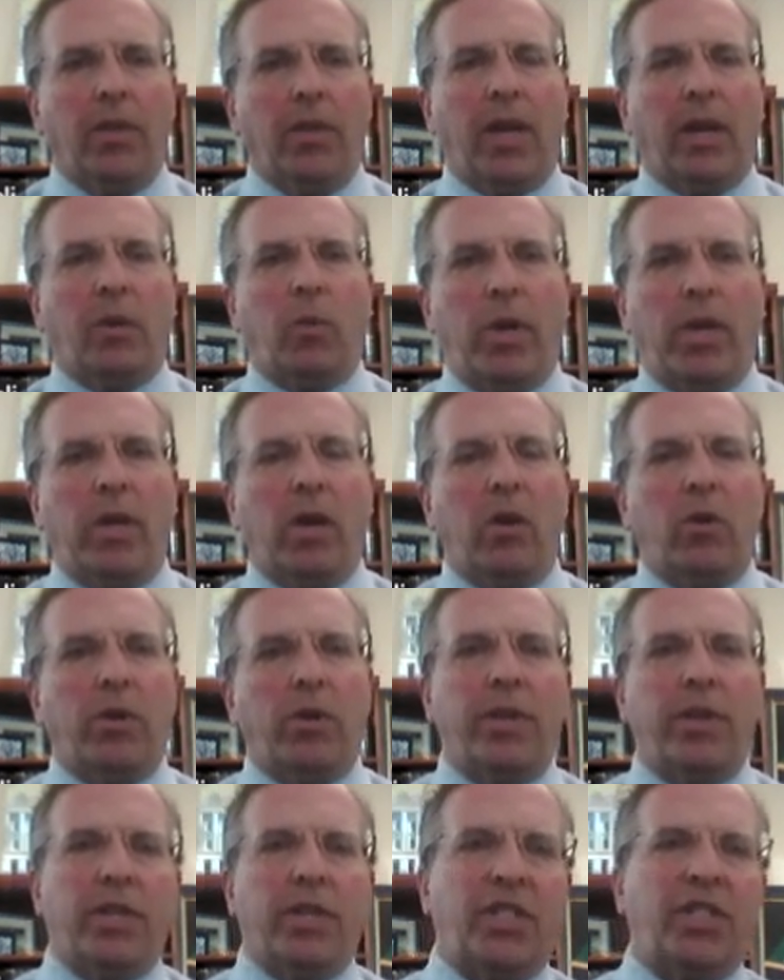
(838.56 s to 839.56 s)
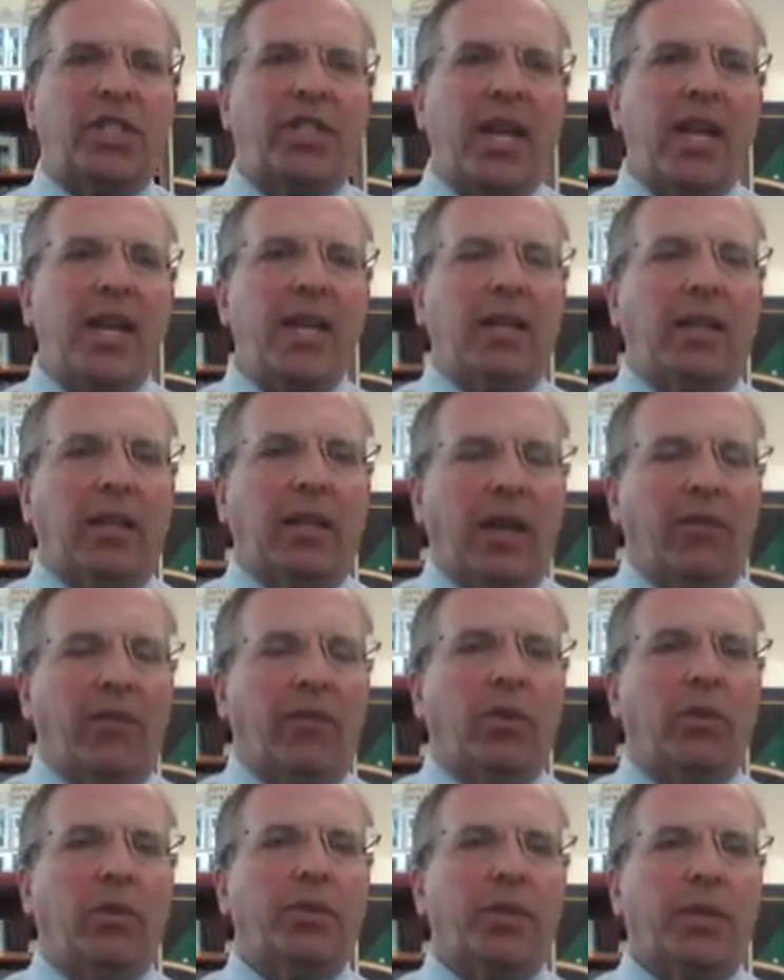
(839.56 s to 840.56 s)
then we go to the state
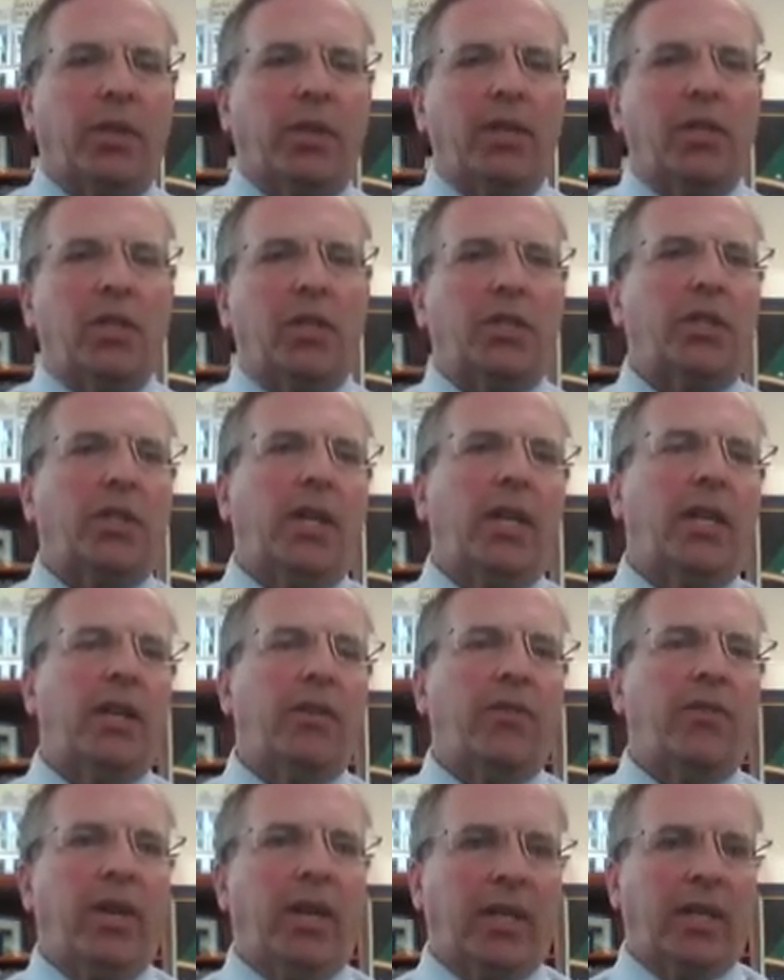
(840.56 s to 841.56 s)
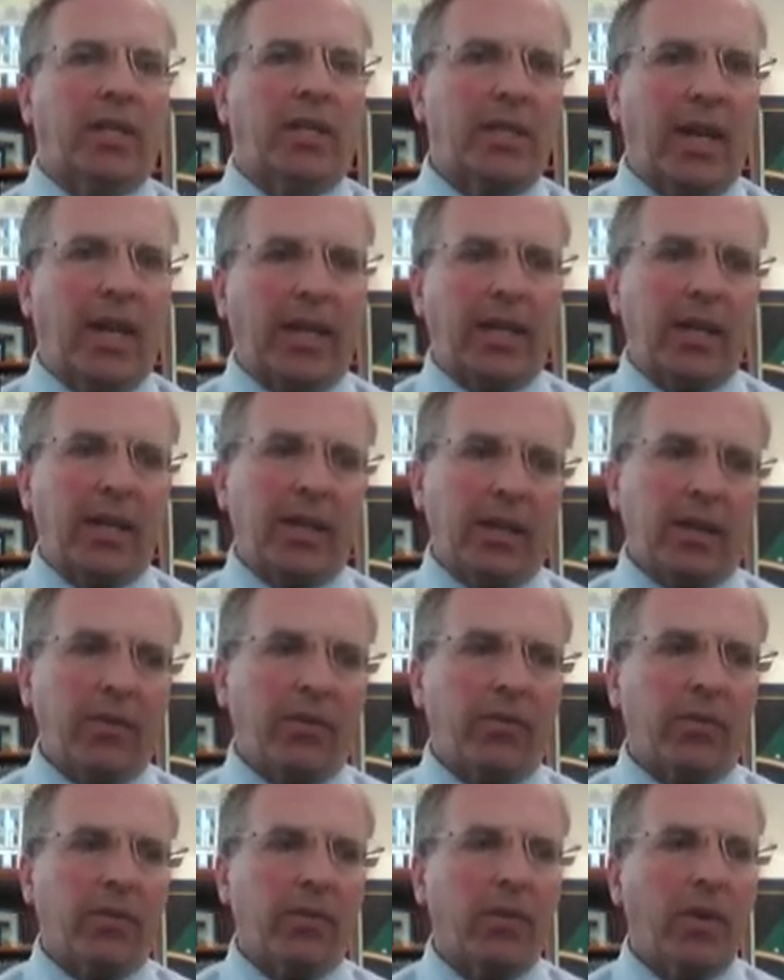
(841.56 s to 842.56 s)
levels legislative and
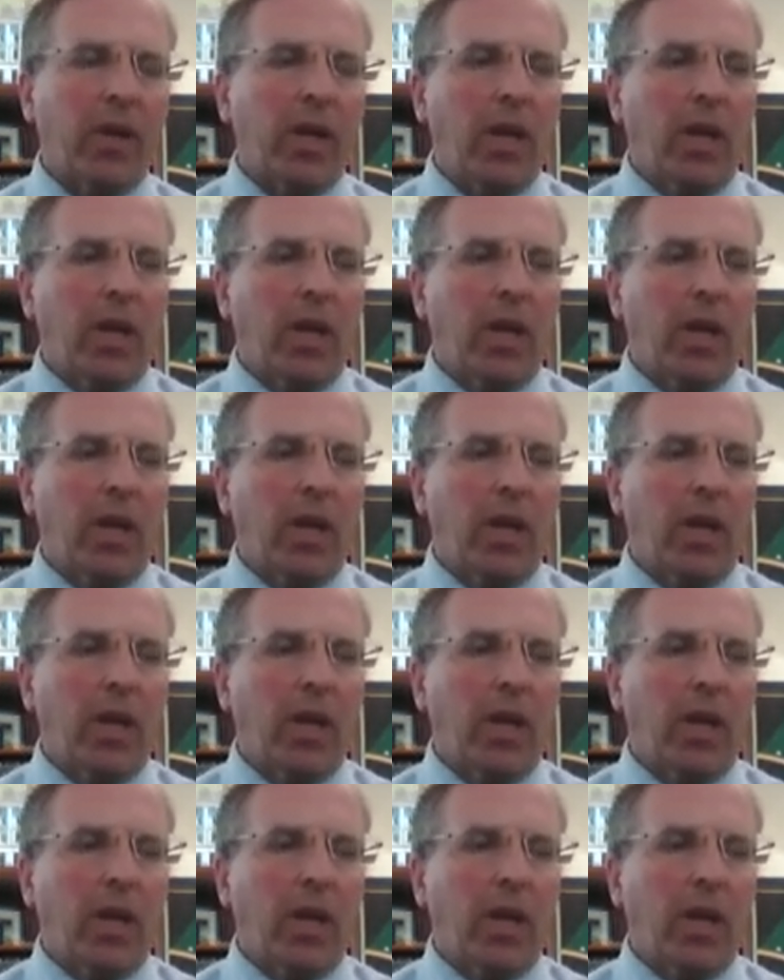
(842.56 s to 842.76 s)
executive